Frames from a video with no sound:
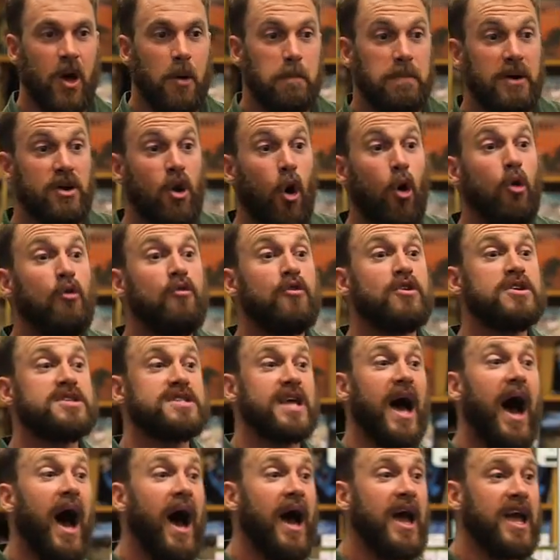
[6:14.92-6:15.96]
But over
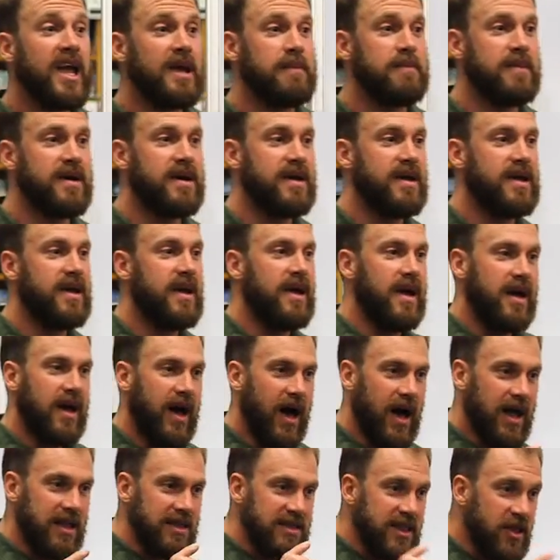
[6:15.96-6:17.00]
time,
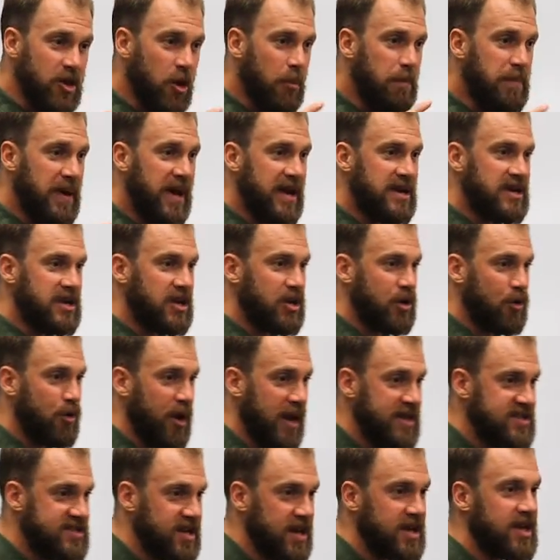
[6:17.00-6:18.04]
a little bit
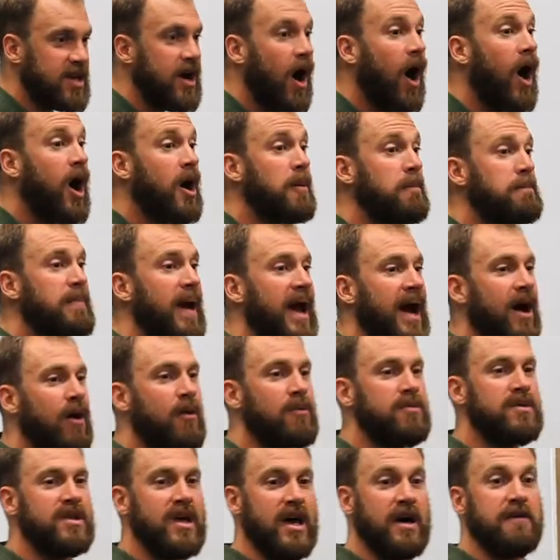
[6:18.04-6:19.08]
creates a
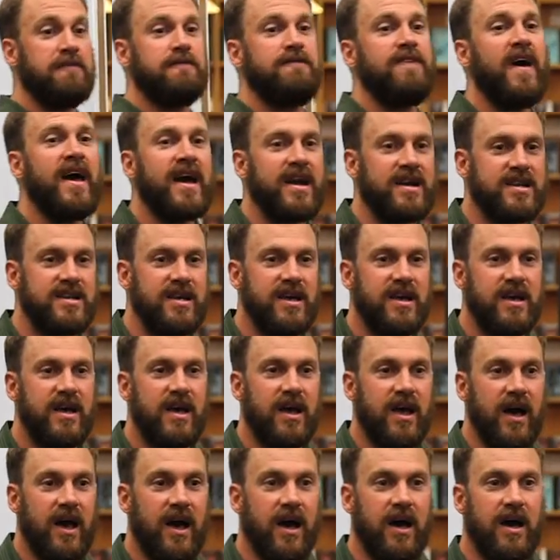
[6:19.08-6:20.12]
compound effect,
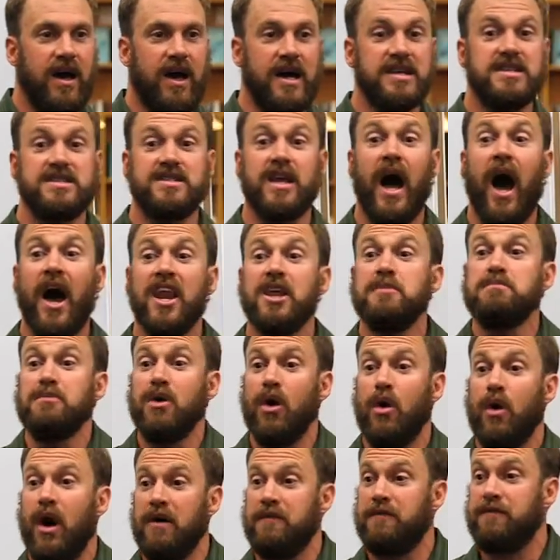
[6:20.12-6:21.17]
a
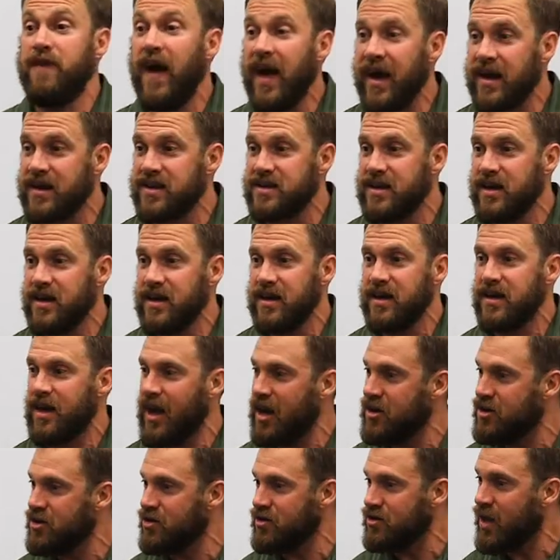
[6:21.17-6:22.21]
dynamo effect
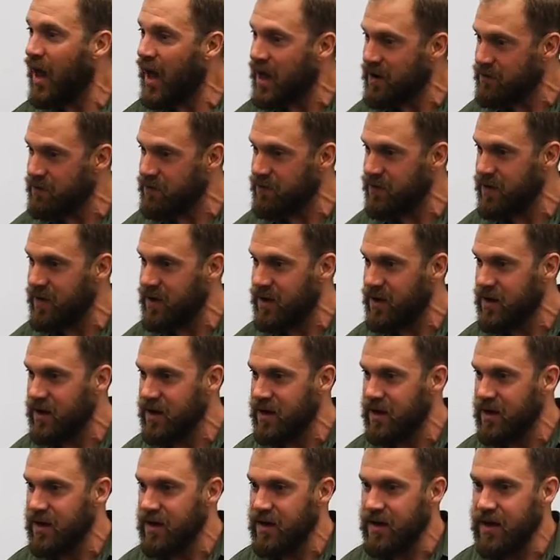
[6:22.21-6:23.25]
in your life.
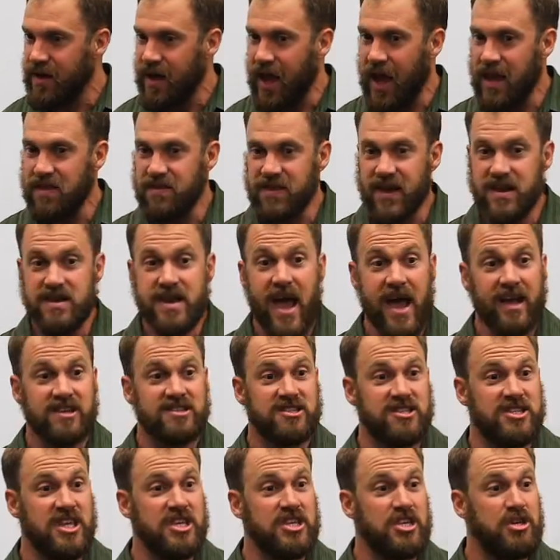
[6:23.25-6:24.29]
And the
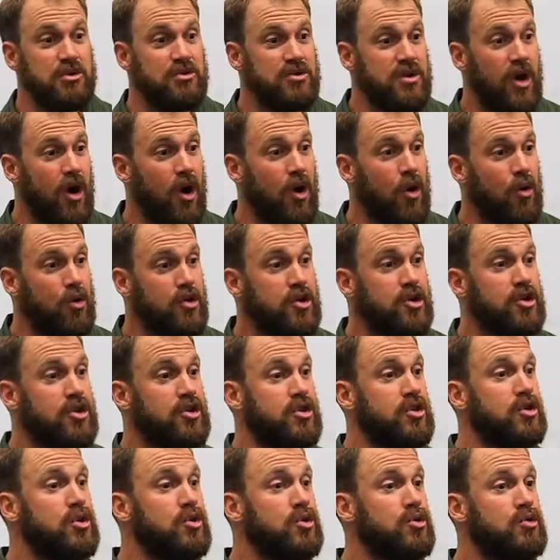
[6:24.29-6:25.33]
next thing you know,
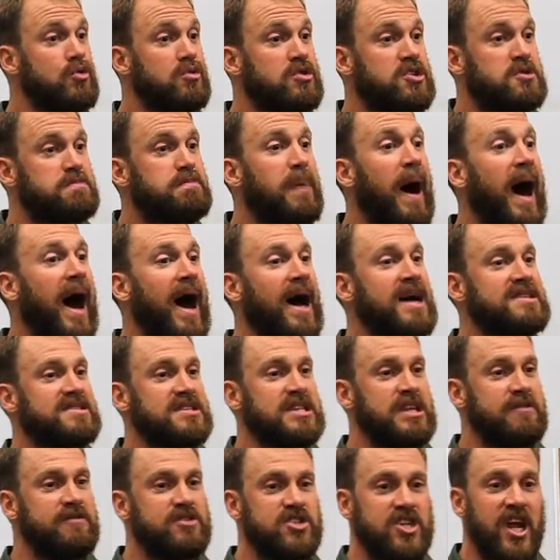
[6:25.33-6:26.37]
huge
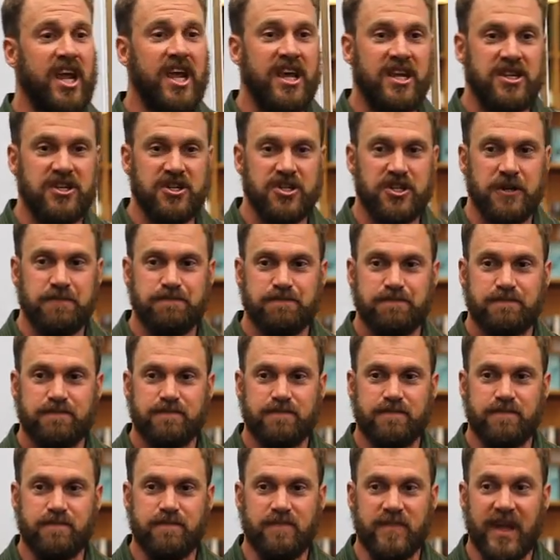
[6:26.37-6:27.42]
positive change
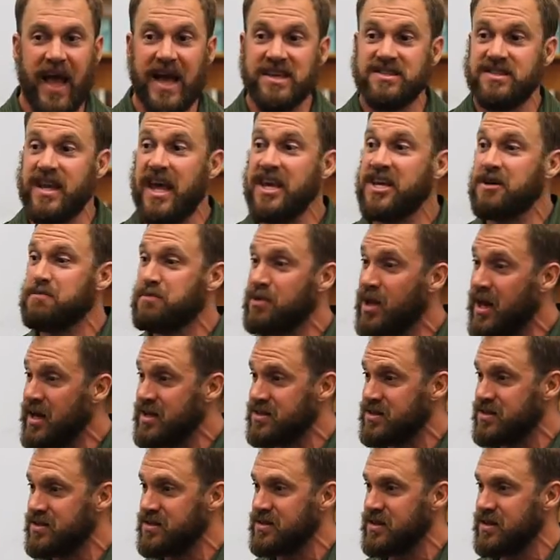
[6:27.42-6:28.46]
has taken
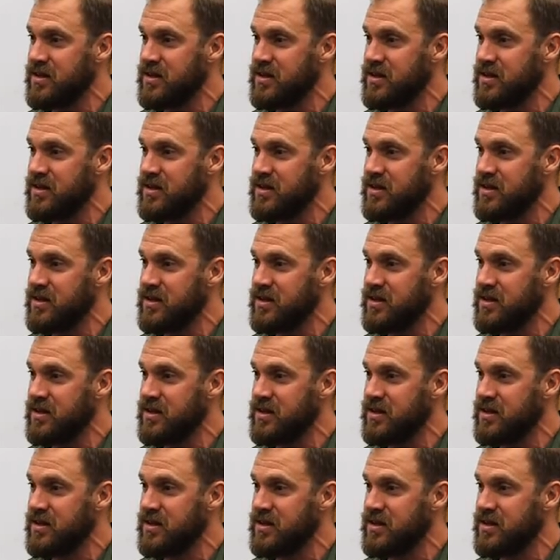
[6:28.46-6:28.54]
place.